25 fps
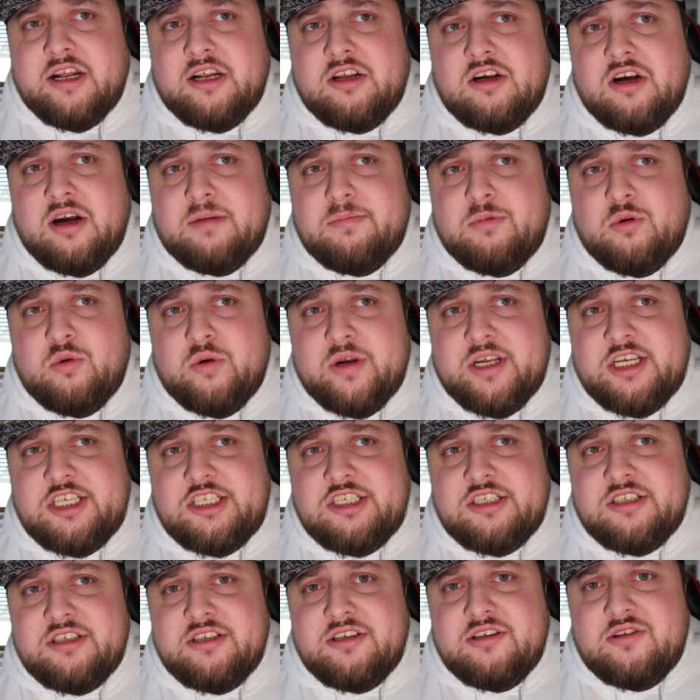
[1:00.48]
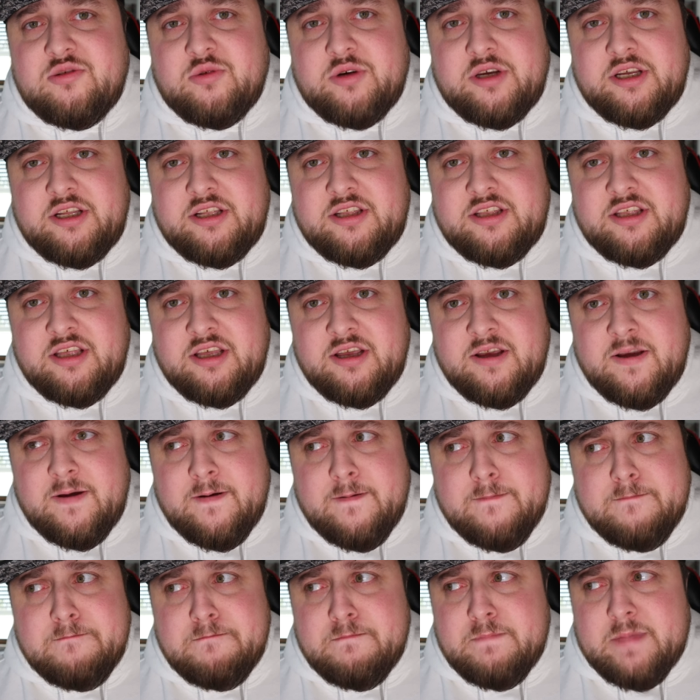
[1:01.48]
and collaborations with
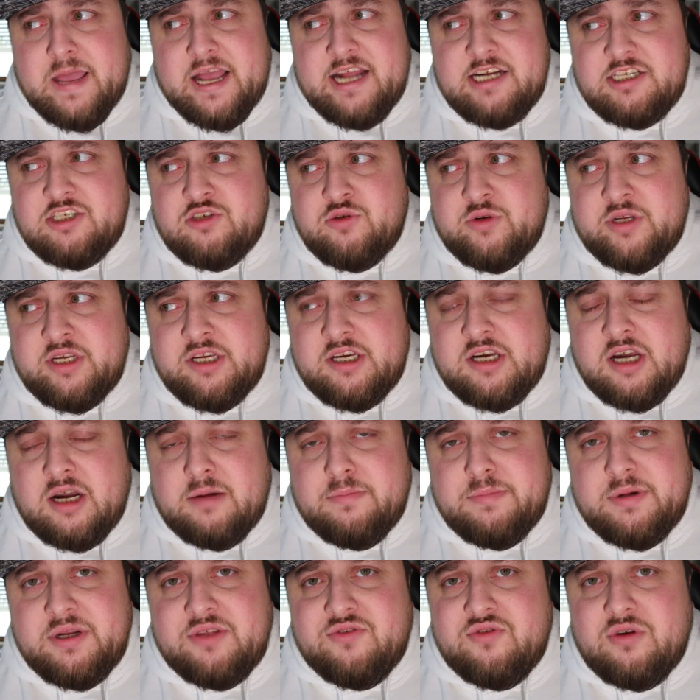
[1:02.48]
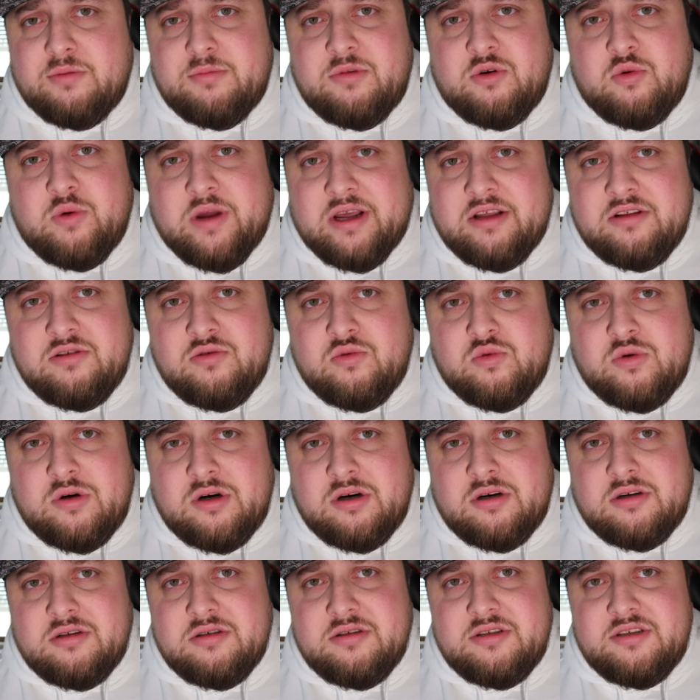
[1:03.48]
engineering companies from around the
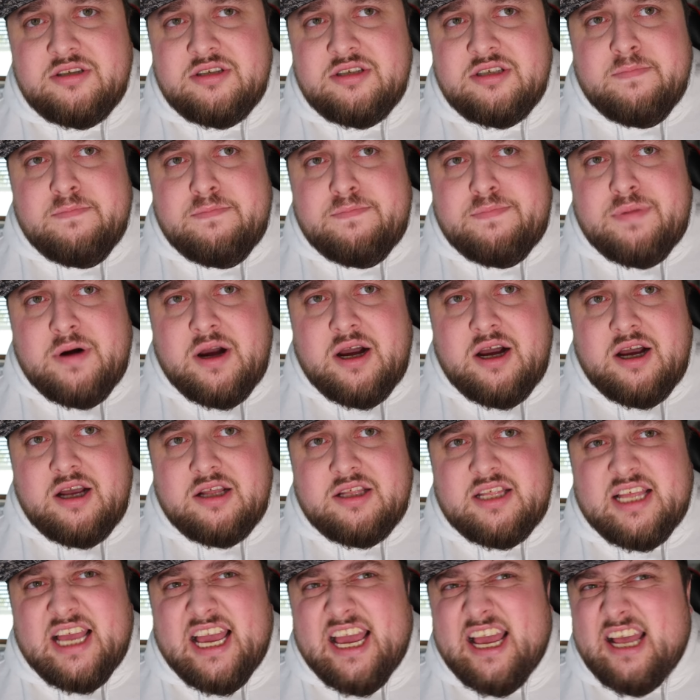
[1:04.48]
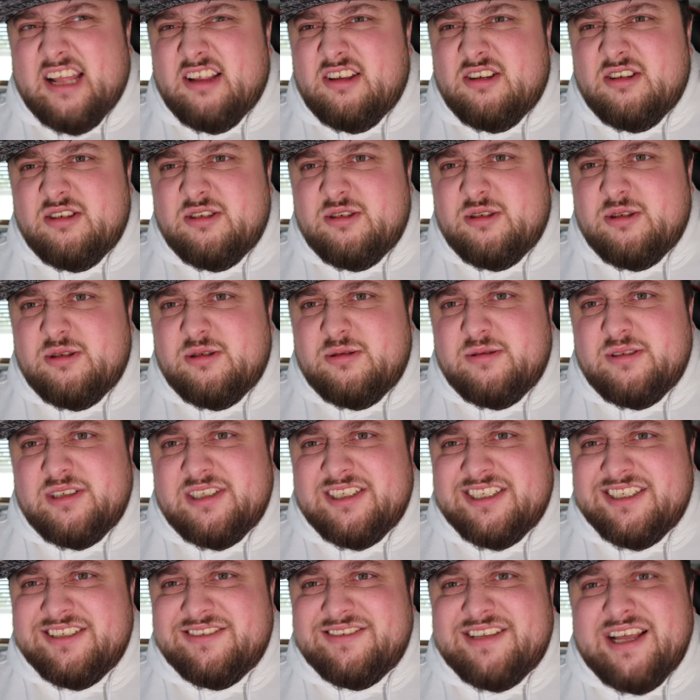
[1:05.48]
world, but I had to
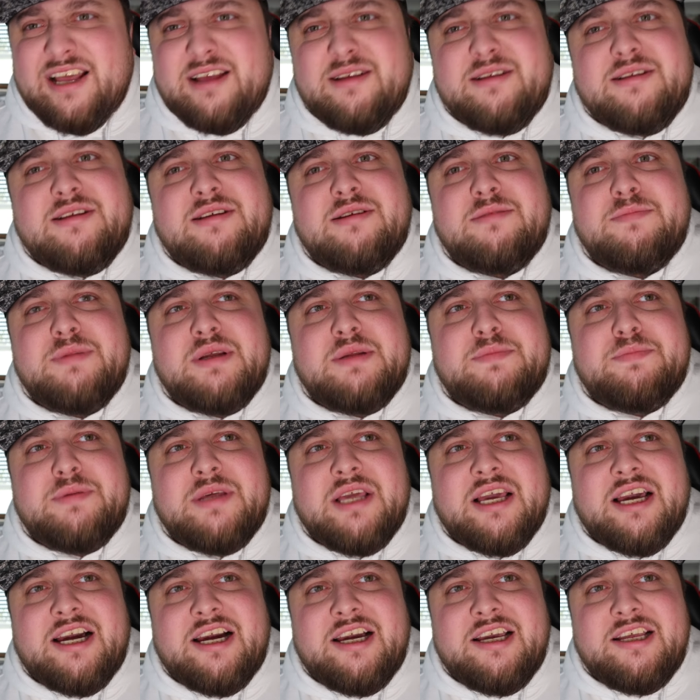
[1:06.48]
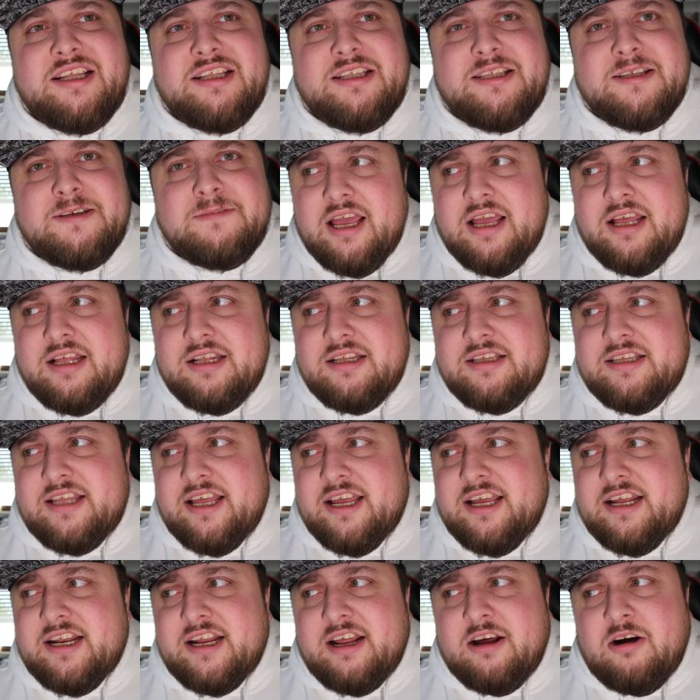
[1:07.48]
leave that a bit behind. And
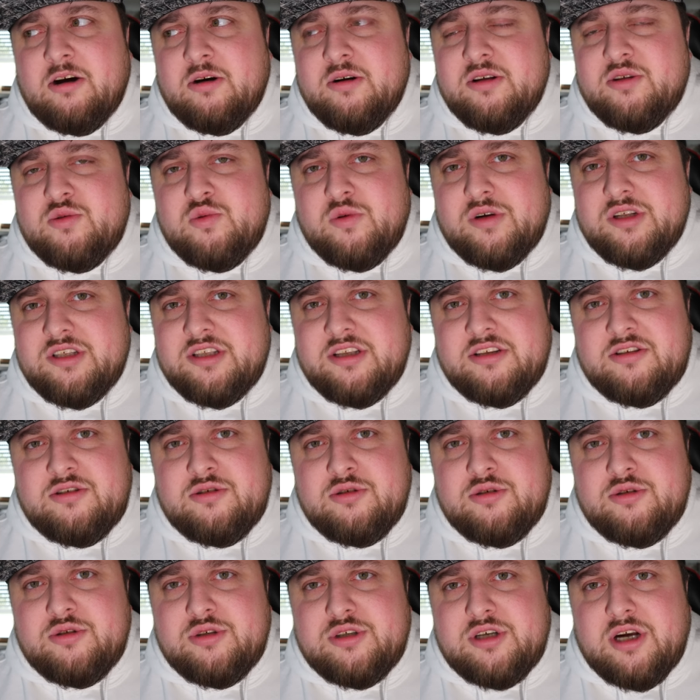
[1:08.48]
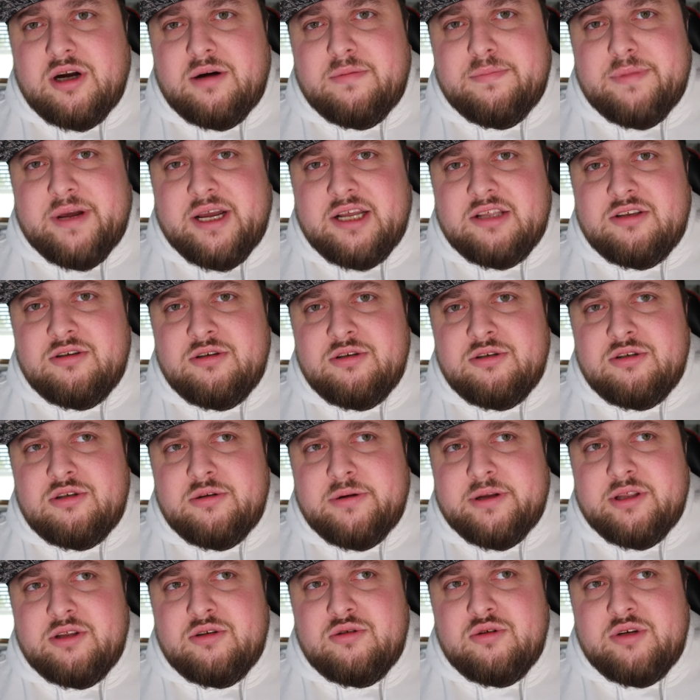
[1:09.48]
then I always wanted to come back to
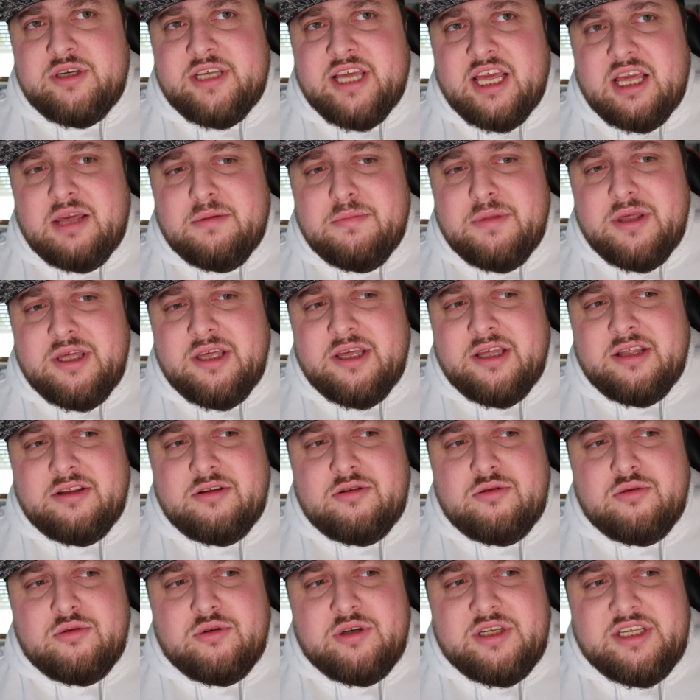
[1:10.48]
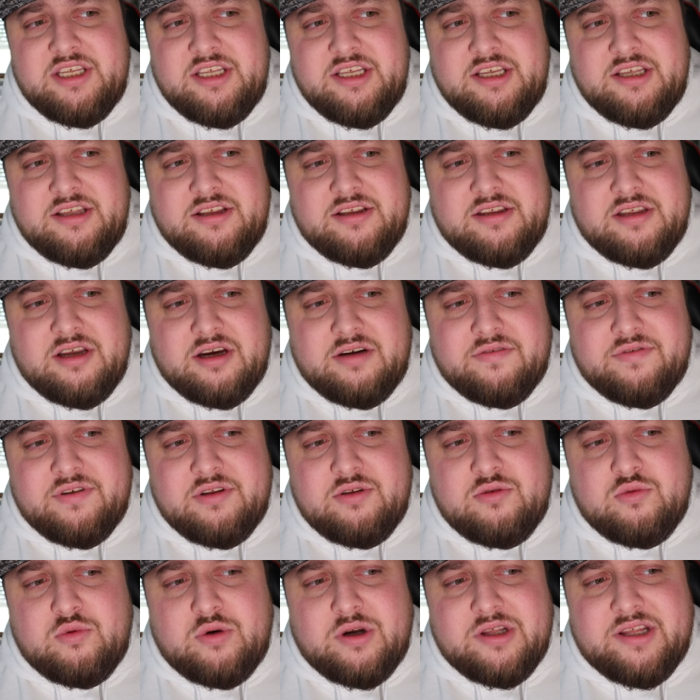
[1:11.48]
YouTube and do gaming and do geek stuff
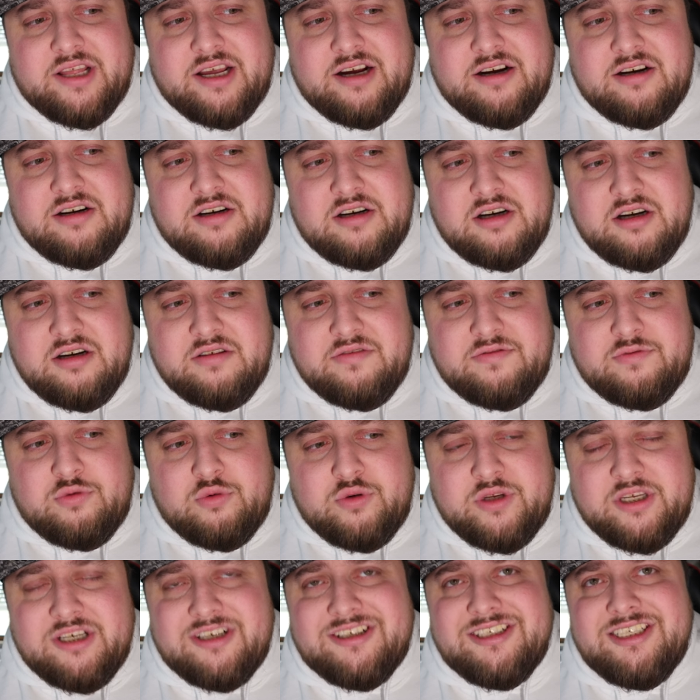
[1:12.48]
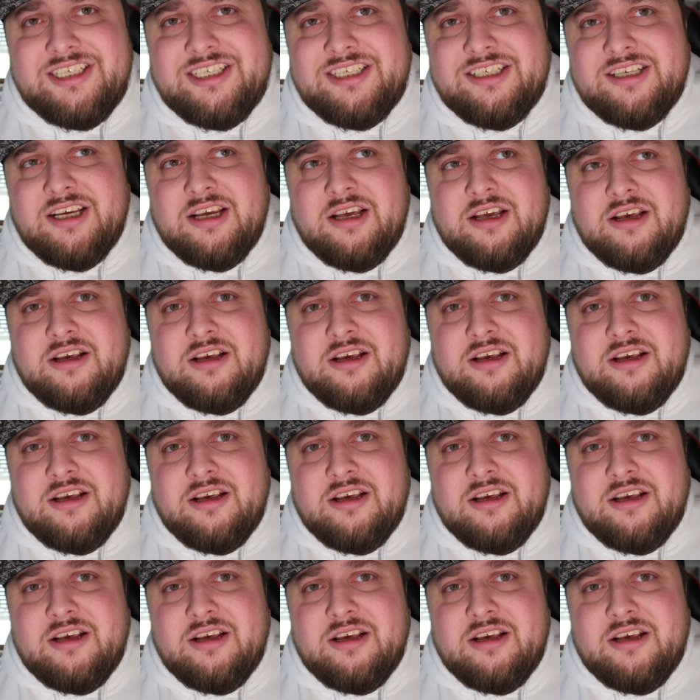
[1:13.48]
and do what I love really.